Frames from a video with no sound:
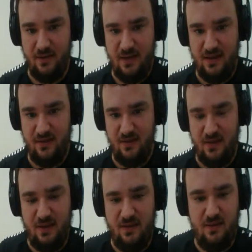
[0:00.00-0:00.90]
down
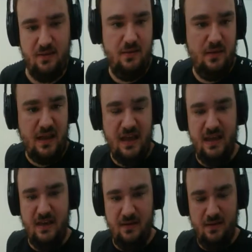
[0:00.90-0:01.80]
the side.